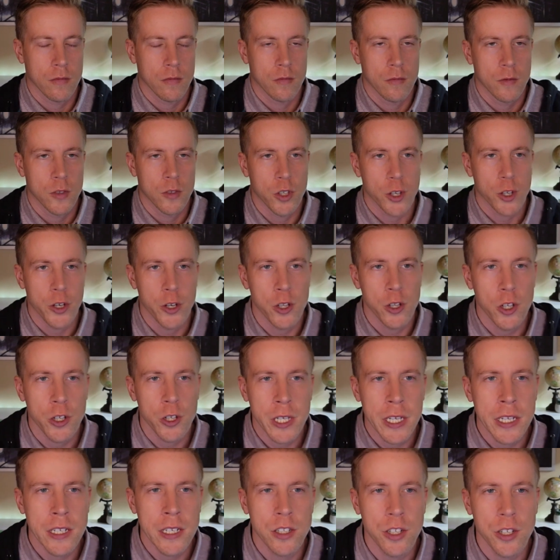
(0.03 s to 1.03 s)
So you're
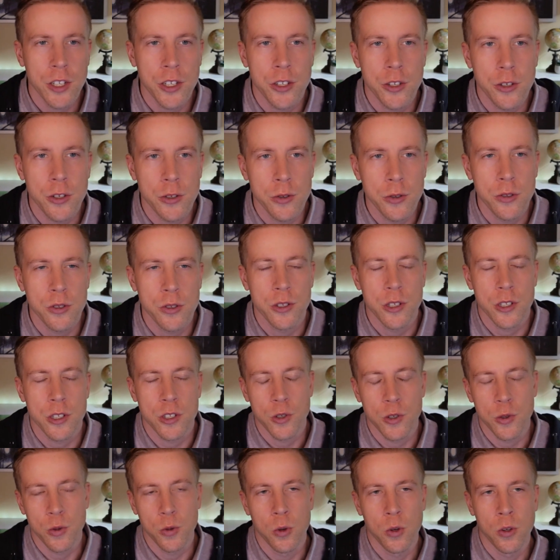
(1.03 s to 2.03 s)
looking to use the
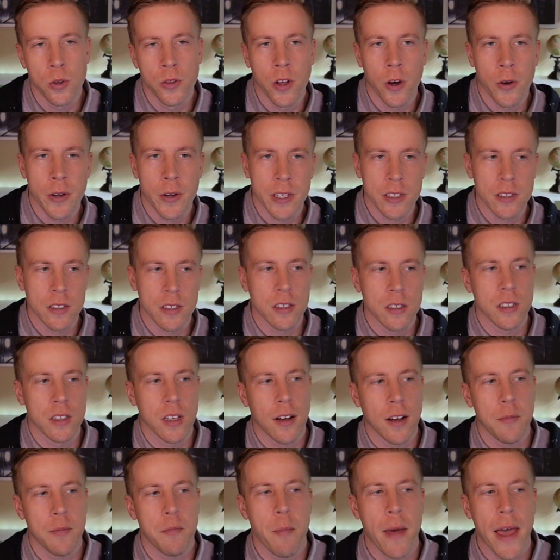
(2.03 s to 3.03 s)
tool known as
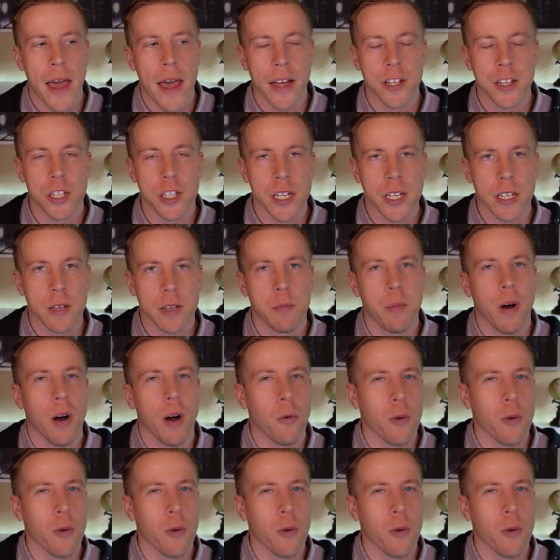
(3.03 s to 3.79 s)
Submagic, but